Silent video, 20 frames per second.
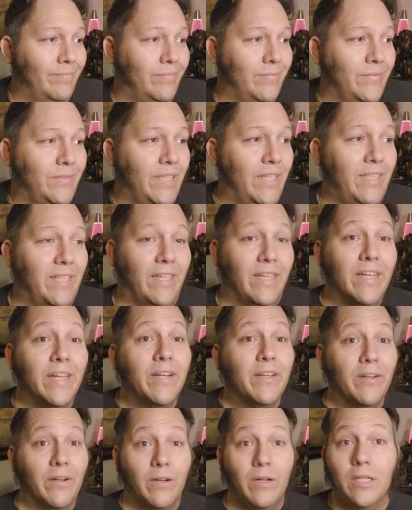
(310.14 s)
nothing can get
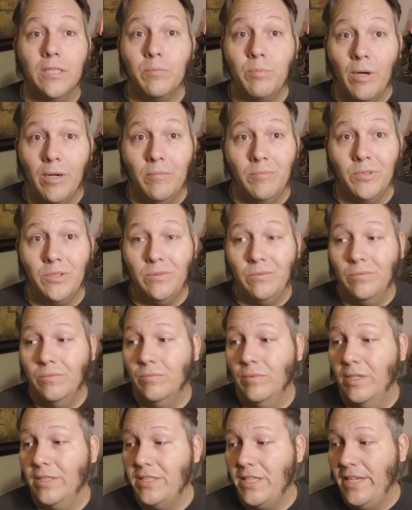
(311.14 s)
in there and cause problems
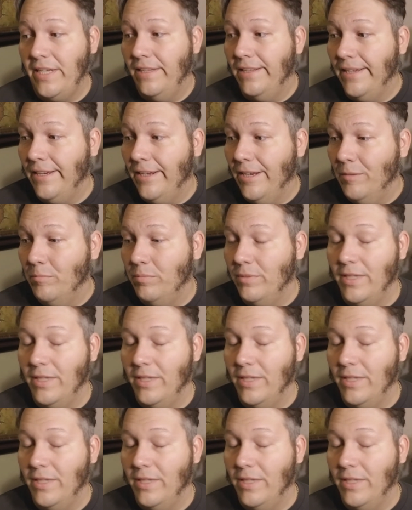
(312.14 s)
while it's healing up.